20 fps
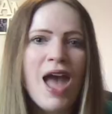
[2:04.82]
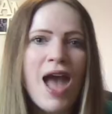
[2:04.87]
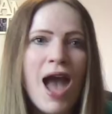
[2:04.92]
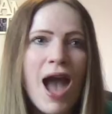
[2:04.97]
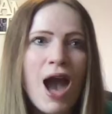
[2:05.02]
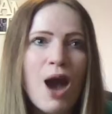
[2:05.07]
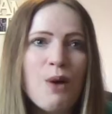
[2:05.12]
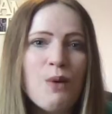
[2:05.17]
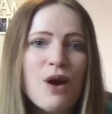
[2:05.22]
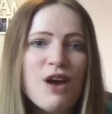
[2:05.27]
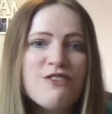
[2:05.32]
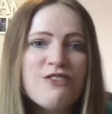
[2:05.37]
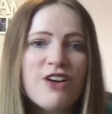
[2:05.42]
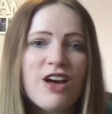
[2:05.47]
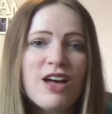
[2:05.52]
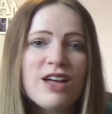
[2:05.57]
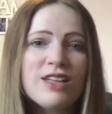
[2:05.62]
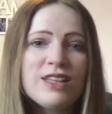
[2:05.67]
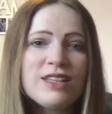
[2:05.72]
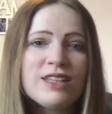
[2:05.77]

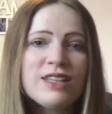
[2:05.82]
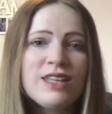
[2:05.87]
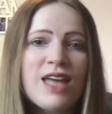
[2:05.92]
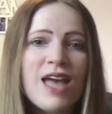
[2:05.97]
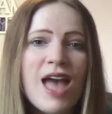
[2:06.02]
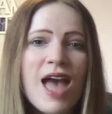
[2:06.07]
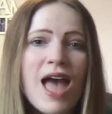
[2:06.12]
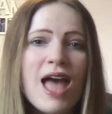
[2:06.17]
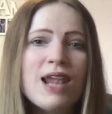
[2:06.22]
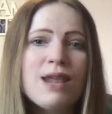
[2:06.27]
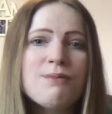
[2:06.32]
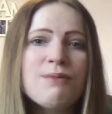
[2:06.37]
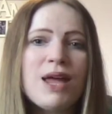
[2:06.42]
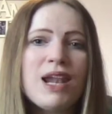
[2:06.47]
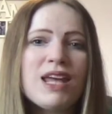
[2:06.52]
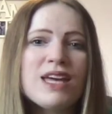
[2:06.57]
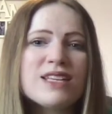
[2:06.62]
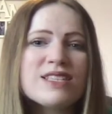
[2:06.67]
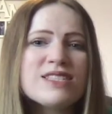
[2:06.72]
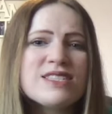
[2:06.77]
However,
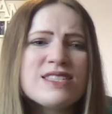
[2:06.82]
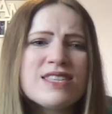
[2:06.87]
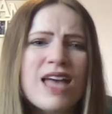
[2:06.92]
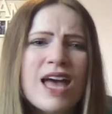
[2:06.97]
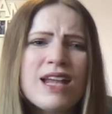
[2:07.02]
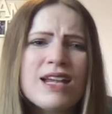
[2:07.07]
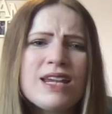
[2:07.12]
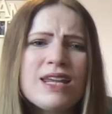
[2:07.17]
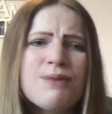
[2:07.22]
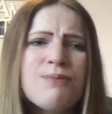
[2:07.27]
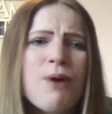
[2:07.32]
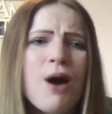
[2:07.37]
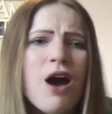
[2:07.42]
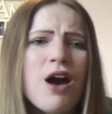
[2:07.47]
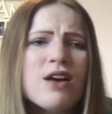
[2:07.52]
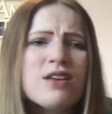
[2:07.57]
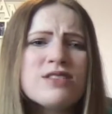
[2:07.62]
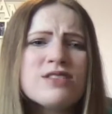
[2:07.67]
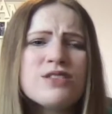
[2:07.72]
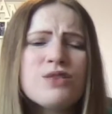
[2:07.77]
Elimelech sadly
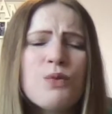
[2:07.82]
passed